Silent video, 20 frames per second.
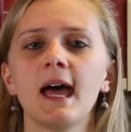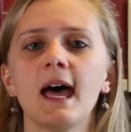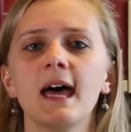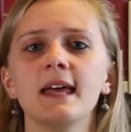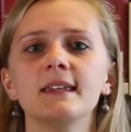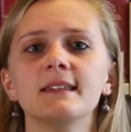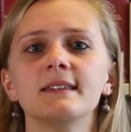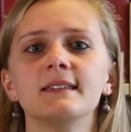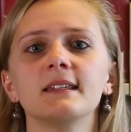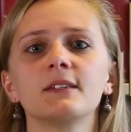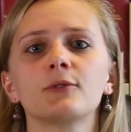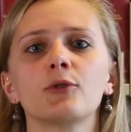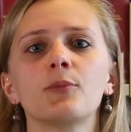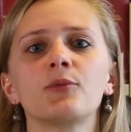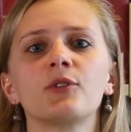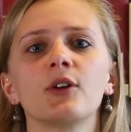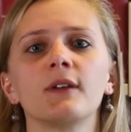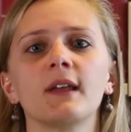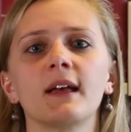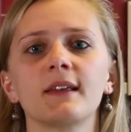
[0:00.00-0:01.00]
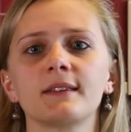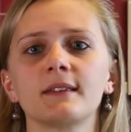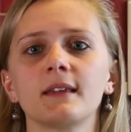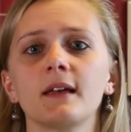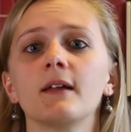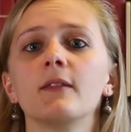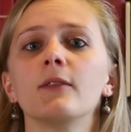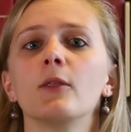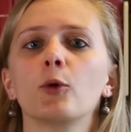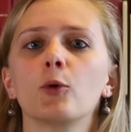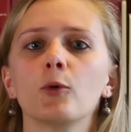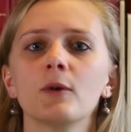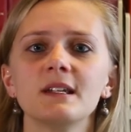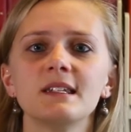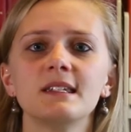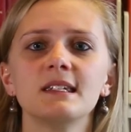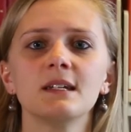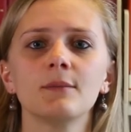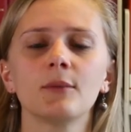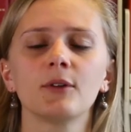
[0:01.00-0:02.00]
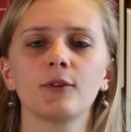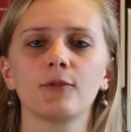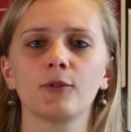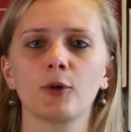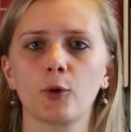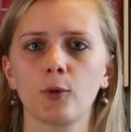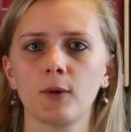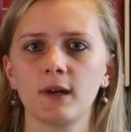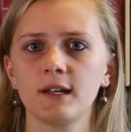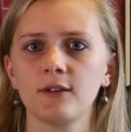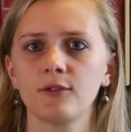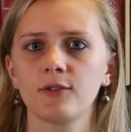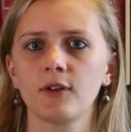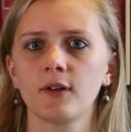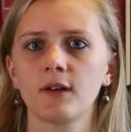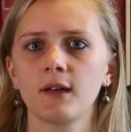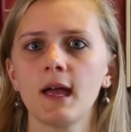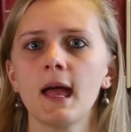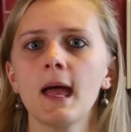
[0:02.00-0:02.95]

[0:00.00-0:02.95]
and his description as the great demon of the grave